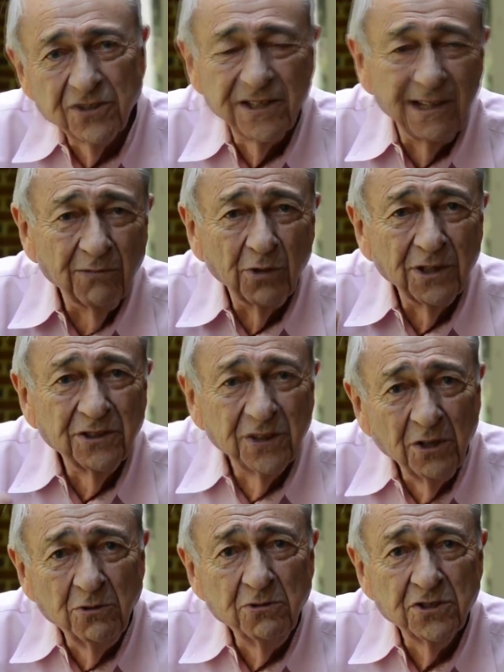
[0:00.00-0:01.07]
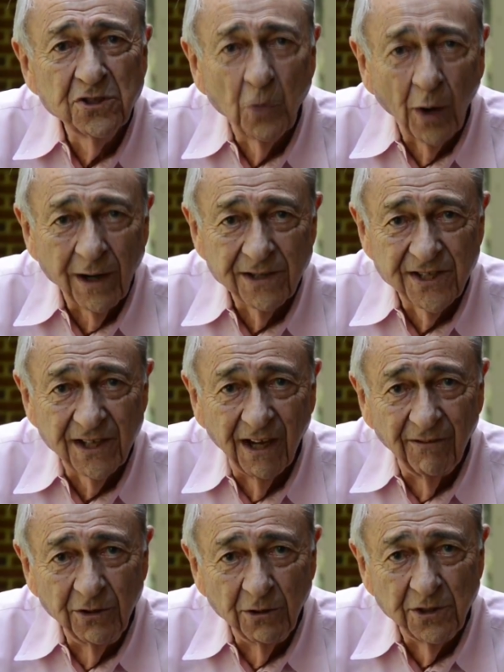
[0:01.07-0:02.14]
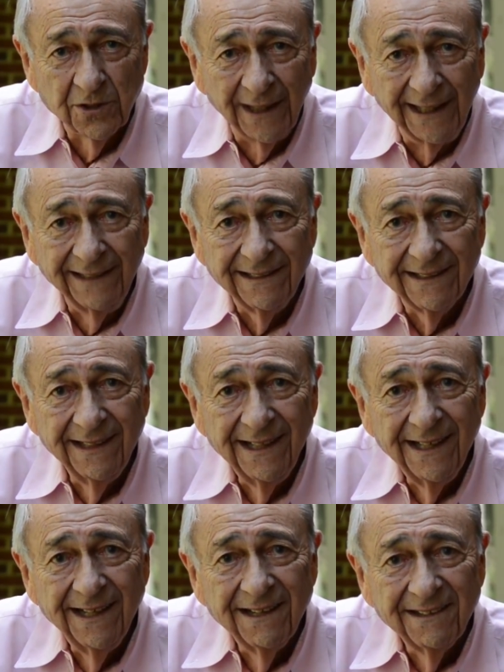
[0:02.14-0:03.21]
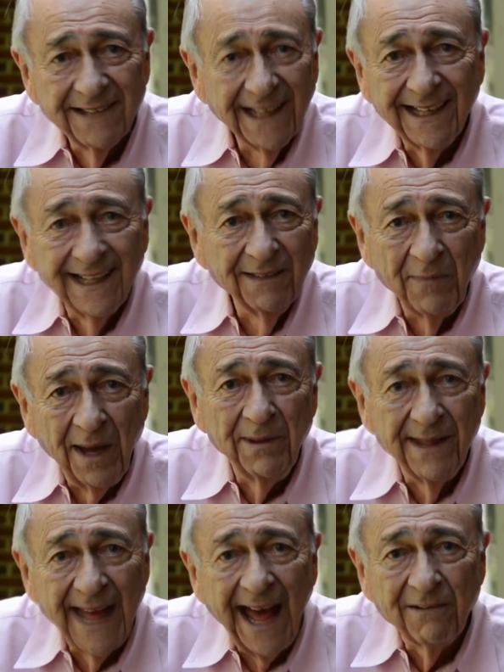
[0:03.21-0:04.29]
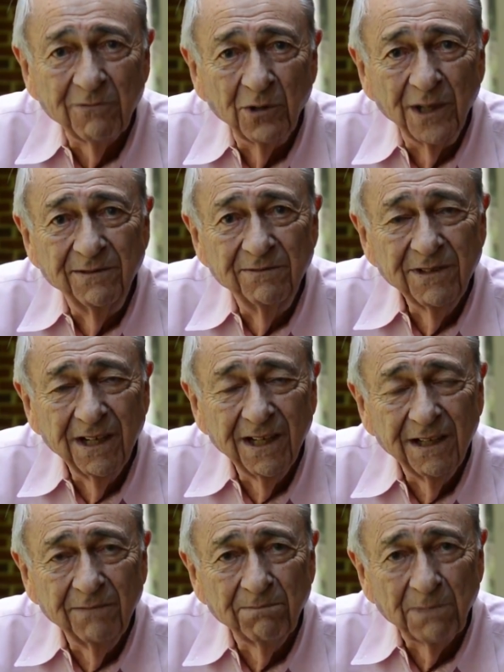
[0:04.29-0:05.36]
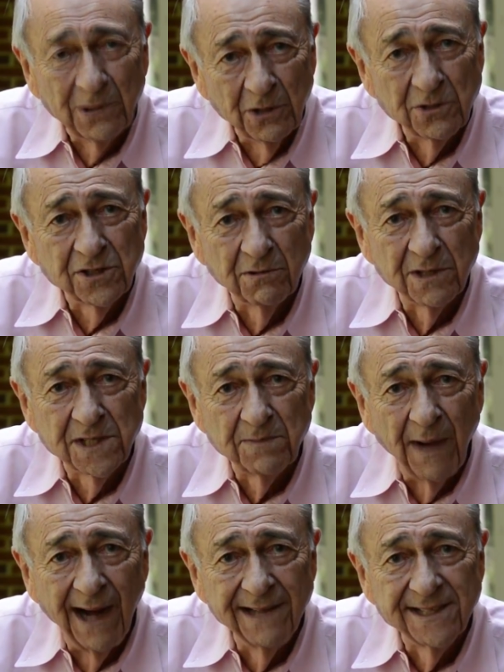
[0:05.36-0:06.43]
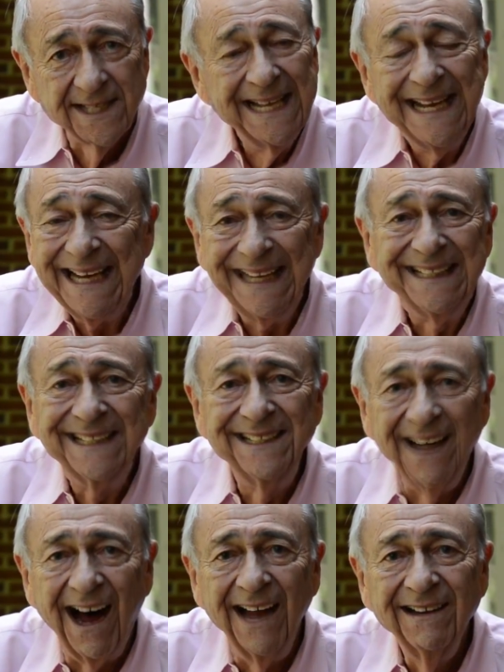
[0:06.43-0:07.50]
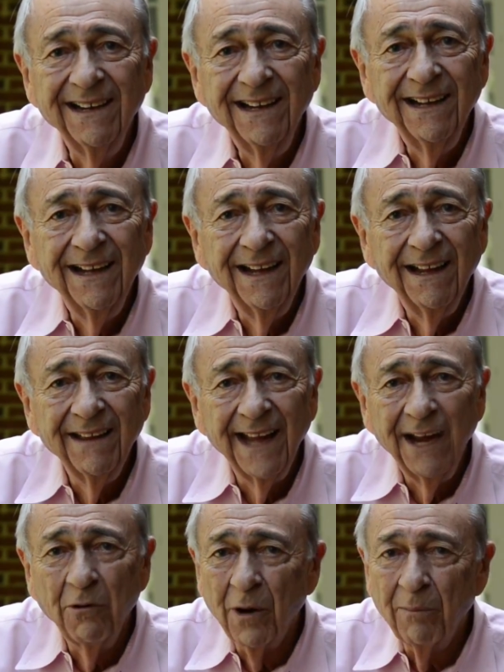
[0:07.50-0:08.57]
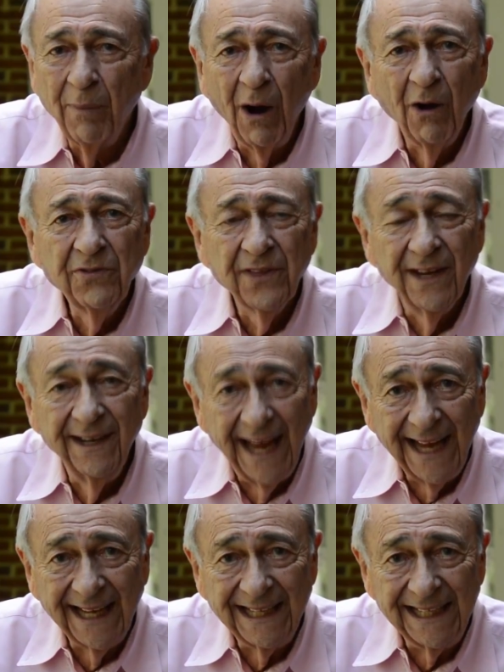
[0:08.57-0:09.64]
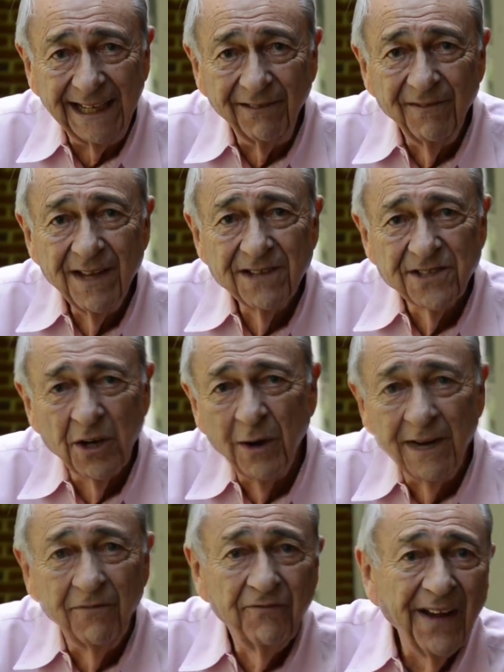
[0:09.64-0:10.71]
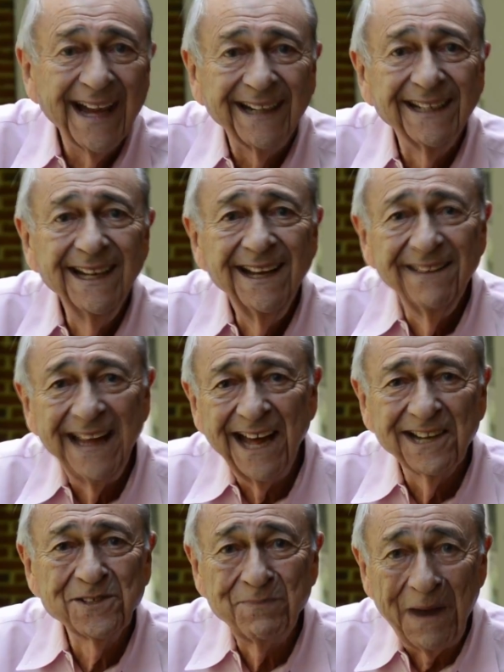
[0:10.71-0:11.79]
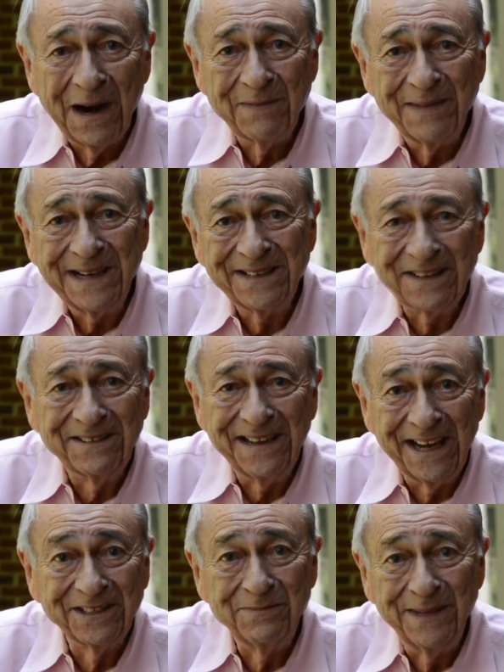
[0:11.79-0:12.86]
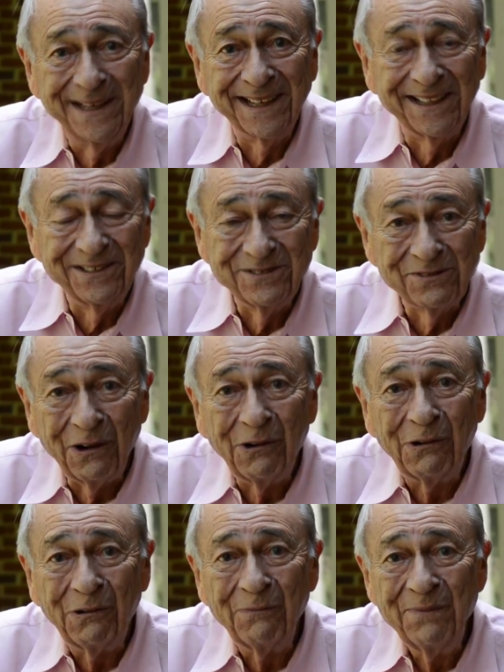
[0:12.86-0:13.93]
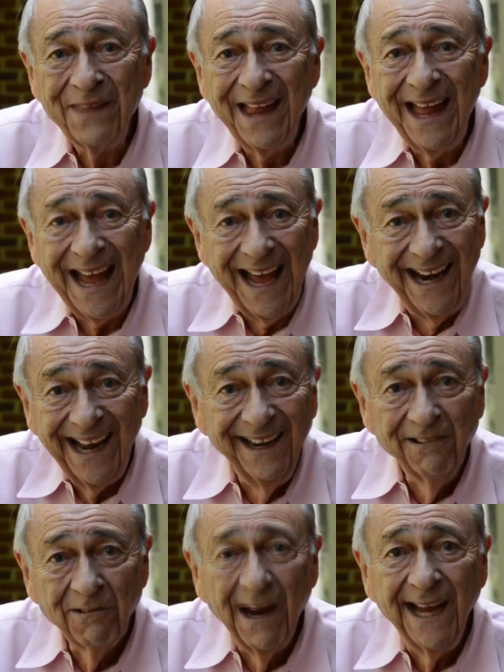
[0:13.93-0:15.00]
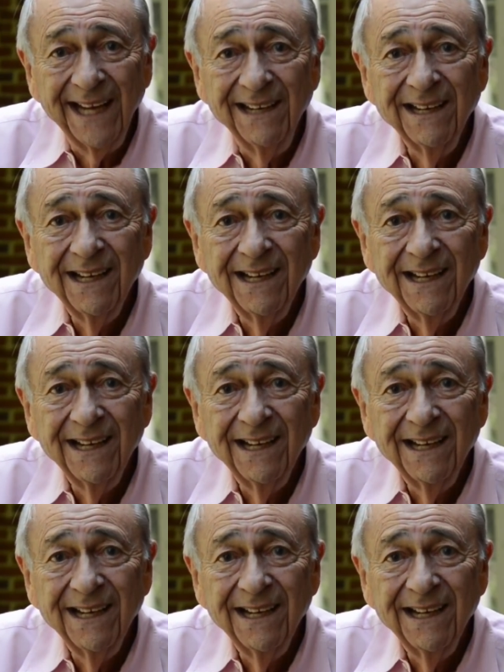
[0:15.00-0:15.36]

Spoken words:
it with 2 squirts of nutrient, thinking maybe that would produce a response. It did not. They were both negative. So in effect, that experiment turned out to be a control. At any rate,